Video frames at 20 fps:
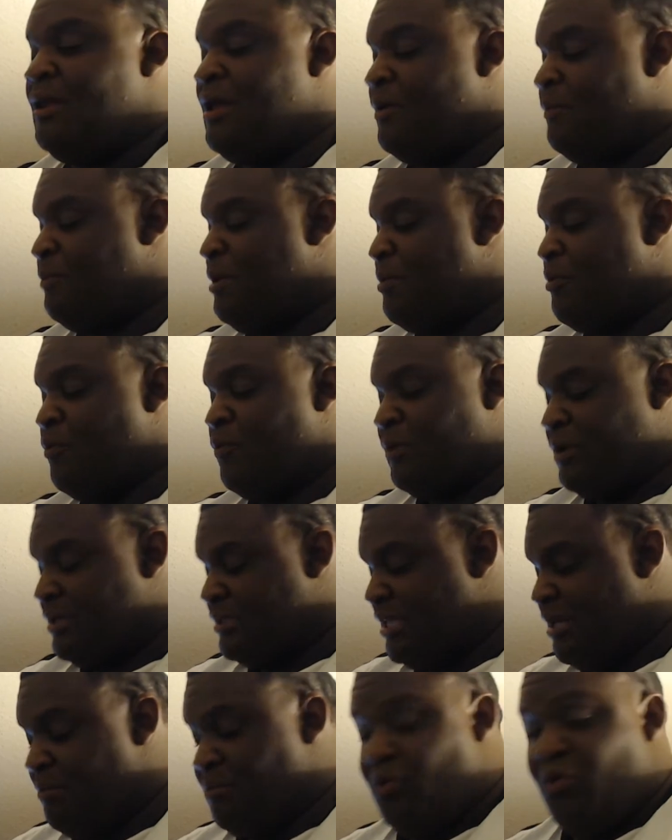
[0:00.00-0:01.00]
People want to
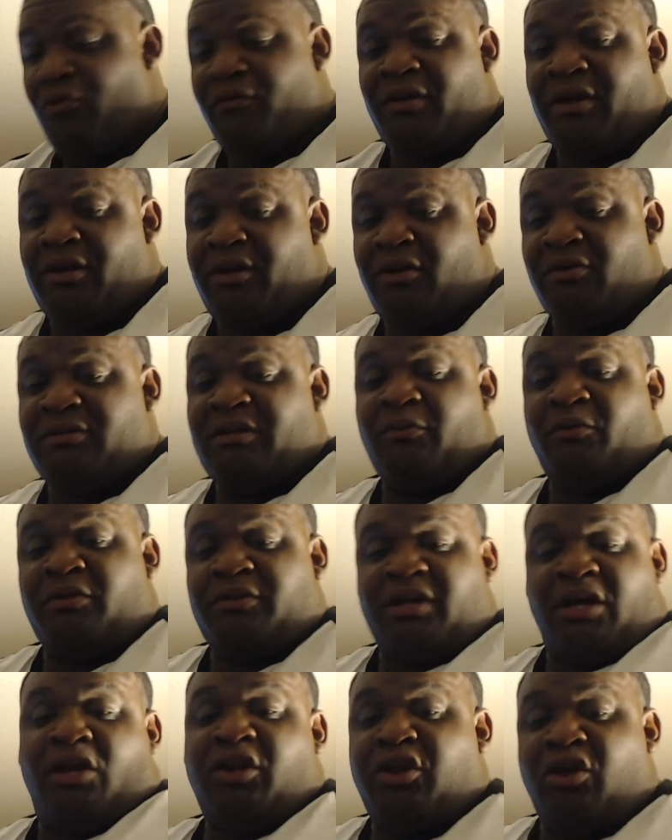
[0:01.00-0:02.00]
see moving clothes. They
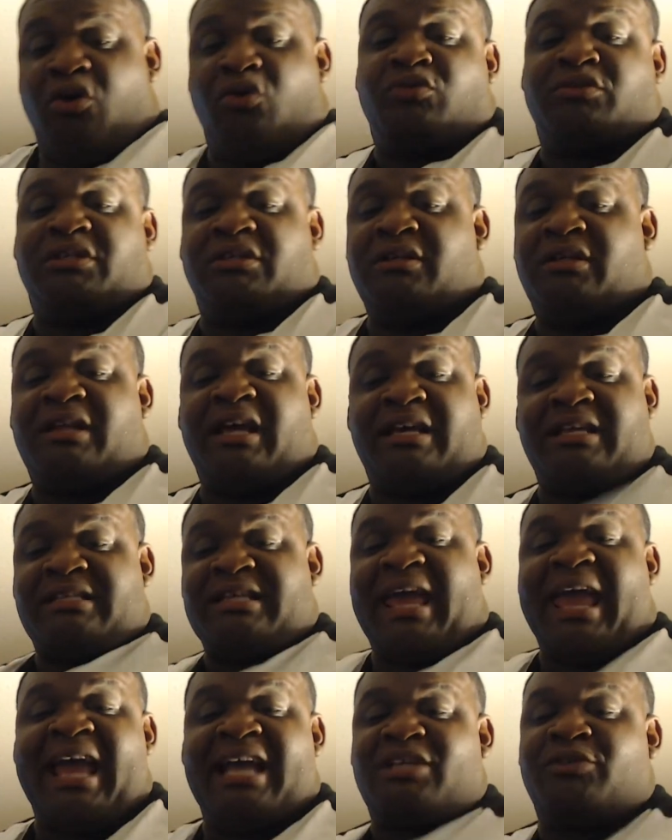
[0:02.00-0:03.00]
want the clothes to look like it's
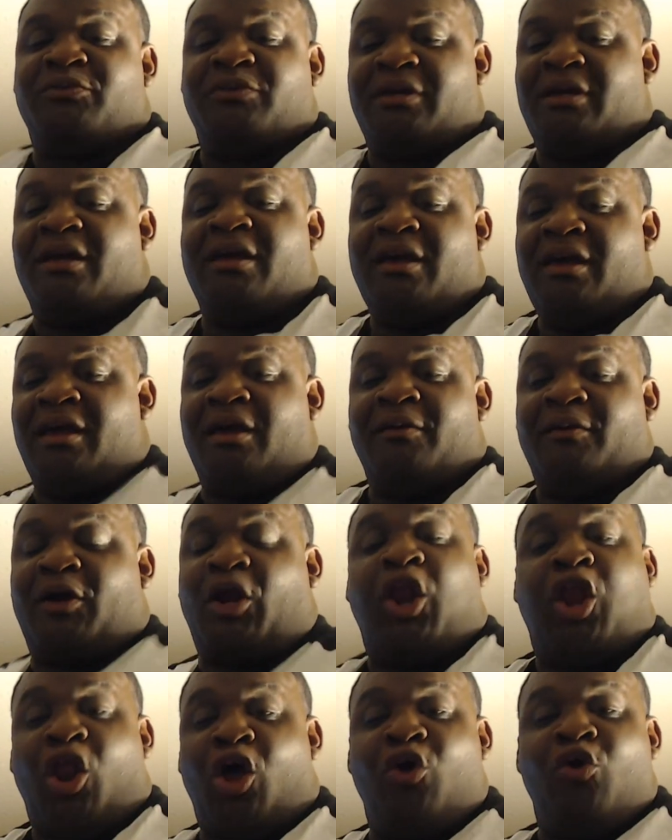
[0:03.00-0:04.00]
actually
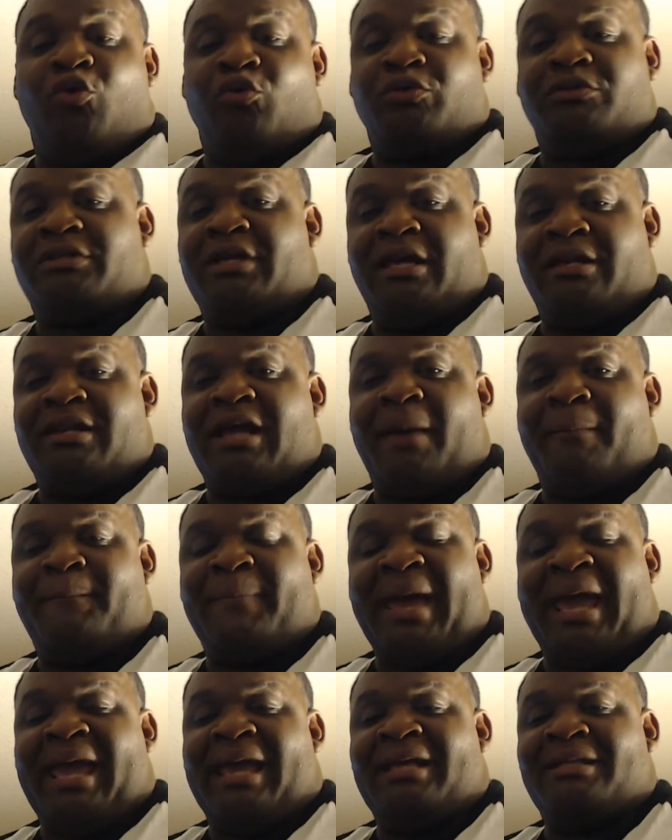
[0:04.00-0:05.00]
clothes and not
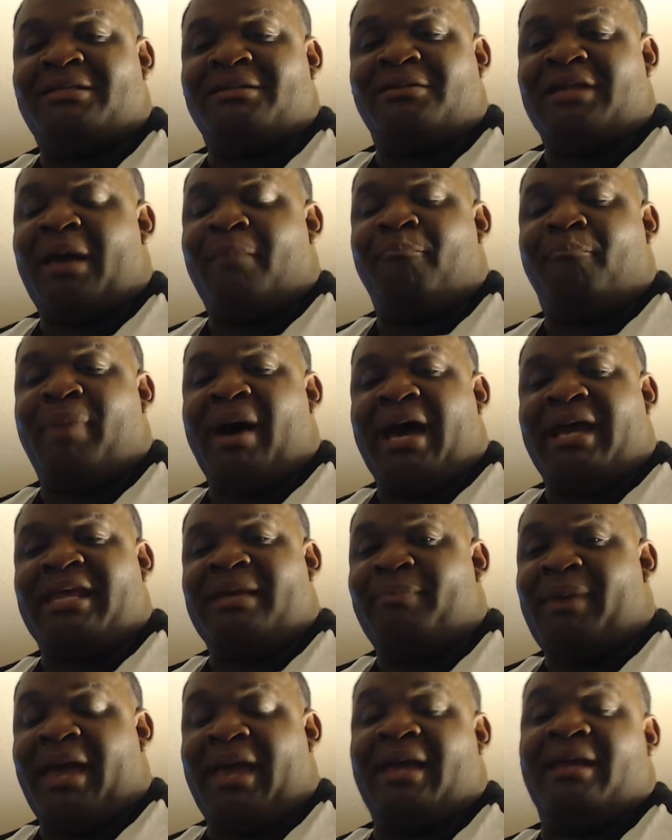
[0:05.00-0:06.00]
paint, not
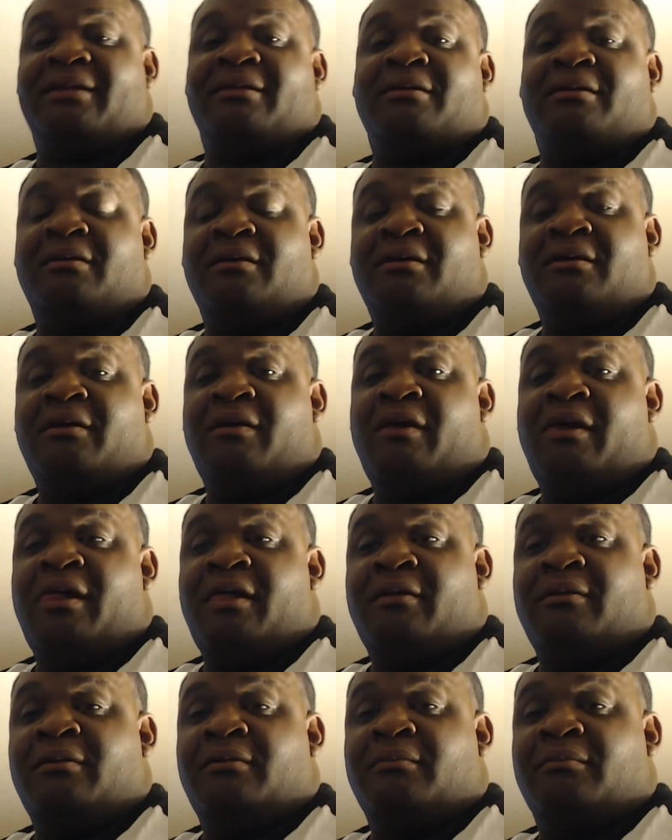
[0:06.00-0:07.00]
body paint.
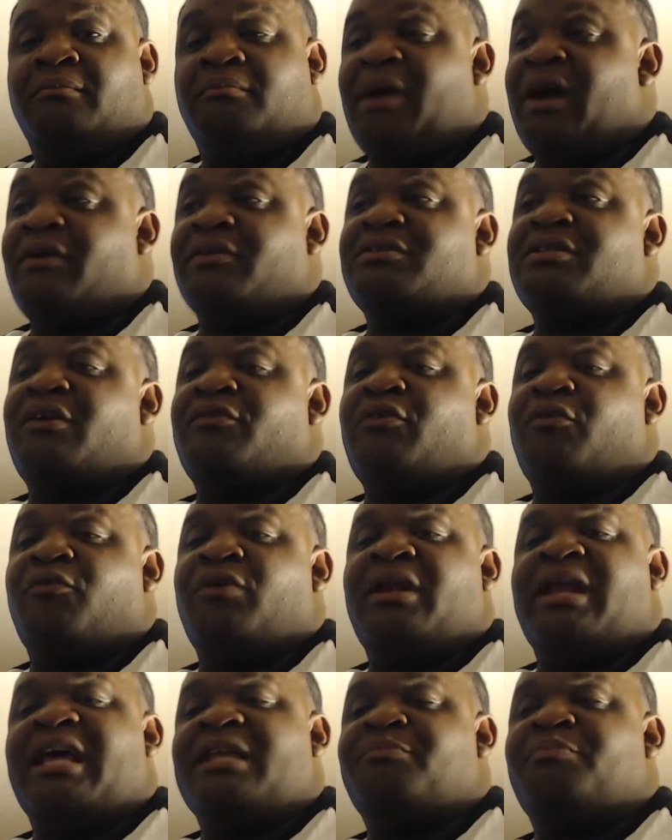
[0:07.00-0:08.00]
Microsoft don't
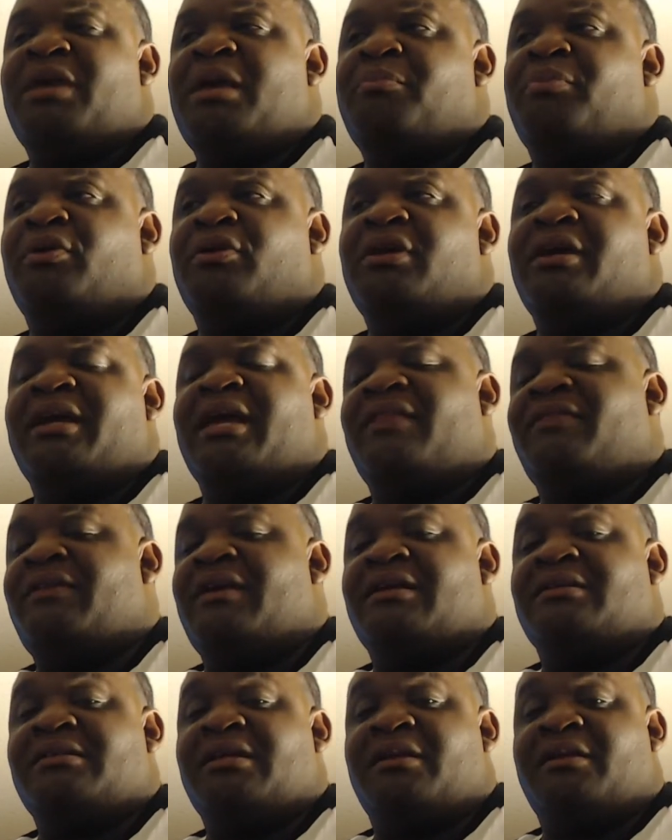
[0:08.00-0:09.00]
realize people look at
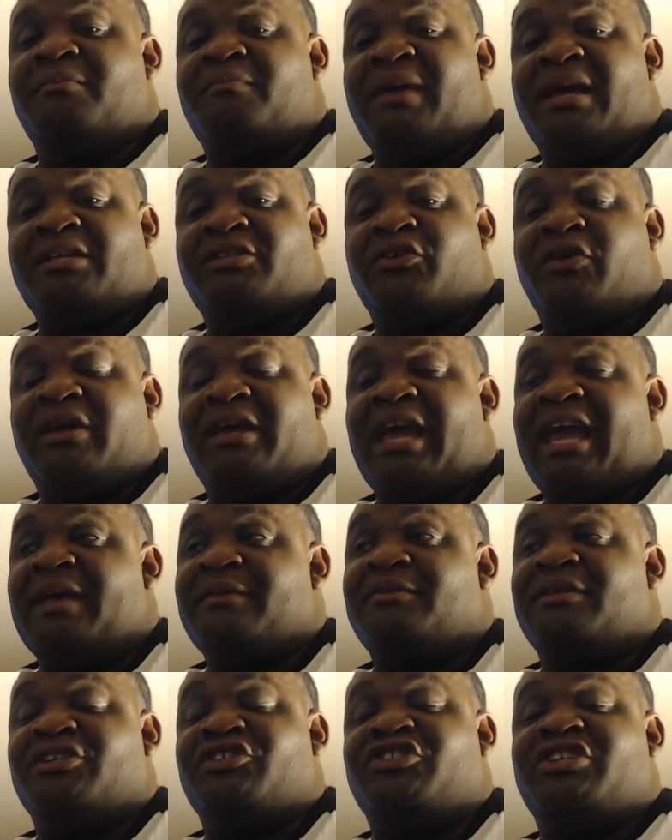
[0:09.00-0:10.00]
this and it makes their
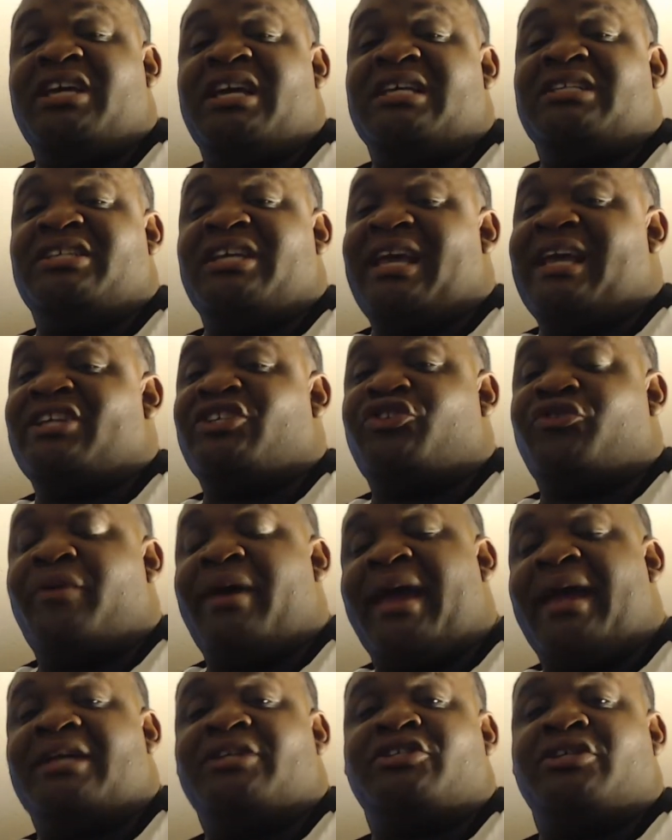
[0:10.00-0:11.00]
games look cheesy and
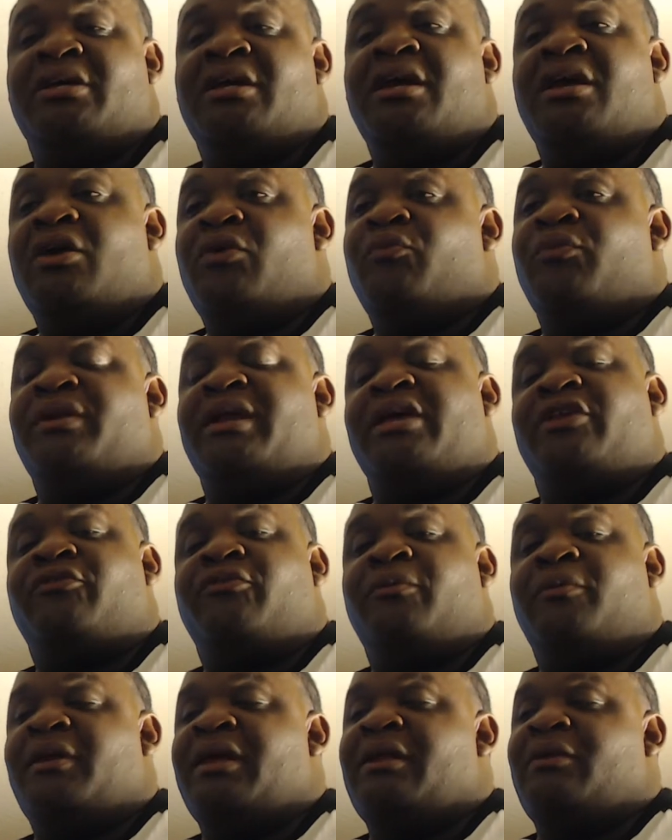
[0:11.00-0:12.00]
trashy when
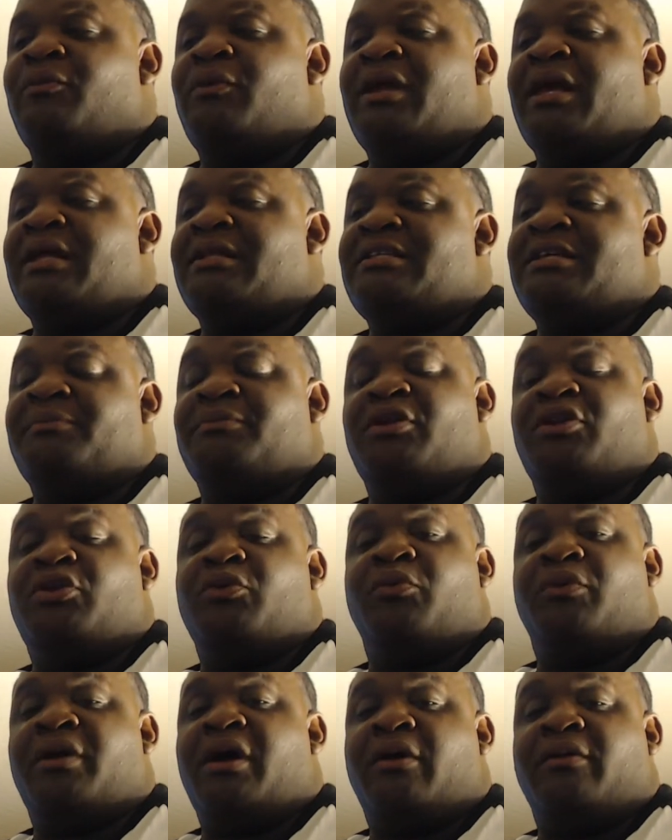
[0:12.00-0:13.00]
they attempt to
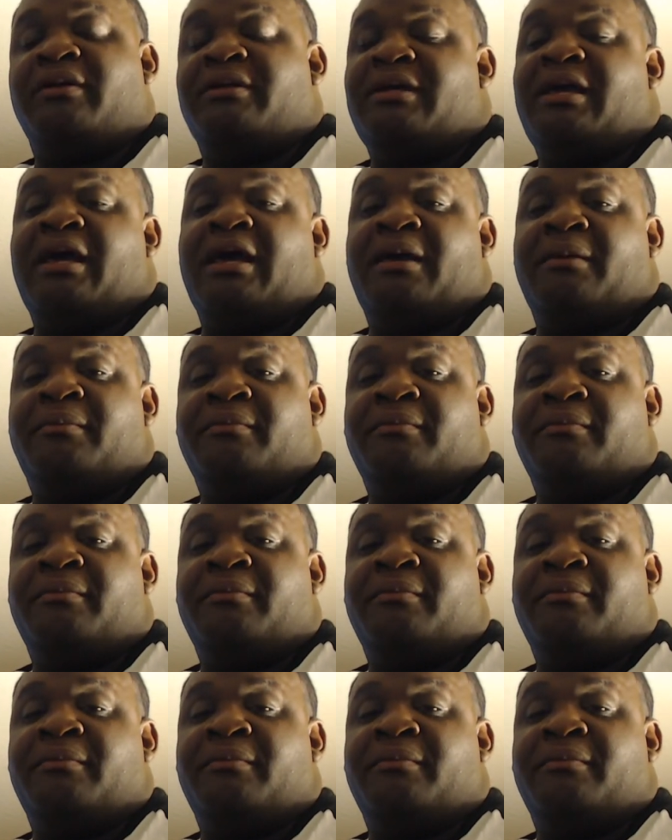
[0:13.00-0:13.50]
do it all the time.